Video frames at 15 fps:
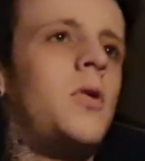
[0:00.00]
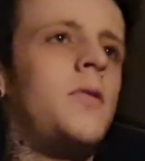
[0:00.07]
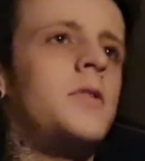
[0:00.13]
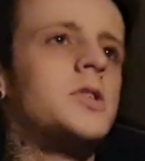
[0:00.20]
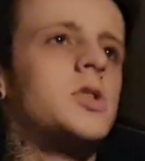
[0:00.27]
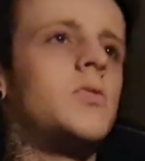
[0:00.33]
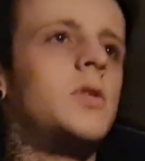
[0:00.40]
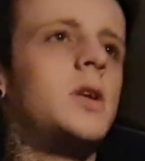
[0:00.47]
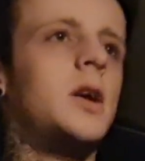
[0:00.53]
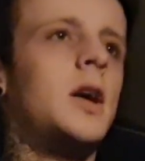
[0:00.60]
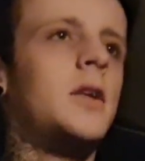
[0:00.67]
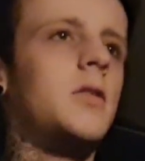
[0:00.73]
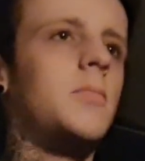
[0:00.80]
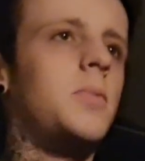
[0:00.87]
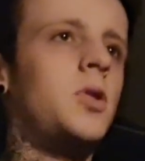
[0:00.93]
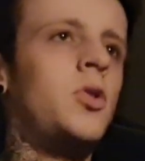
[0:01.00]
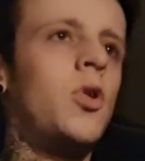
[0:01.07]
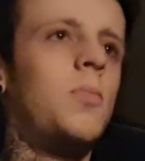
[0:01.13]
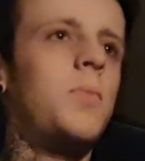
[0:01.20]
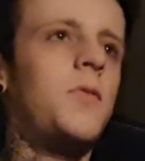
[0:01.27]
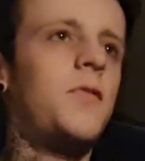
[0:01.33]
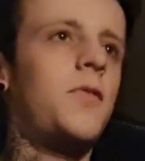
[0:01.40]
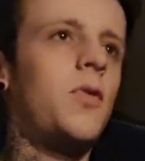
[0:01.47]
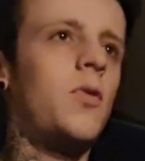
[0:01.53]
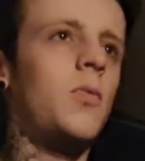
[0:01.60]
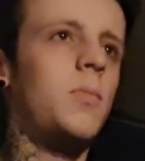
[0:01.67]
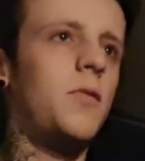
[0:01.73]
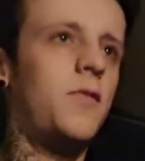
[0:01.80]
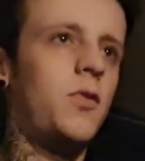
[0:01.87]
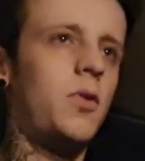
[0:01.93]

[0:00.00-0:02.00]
upon this green candle, but not before.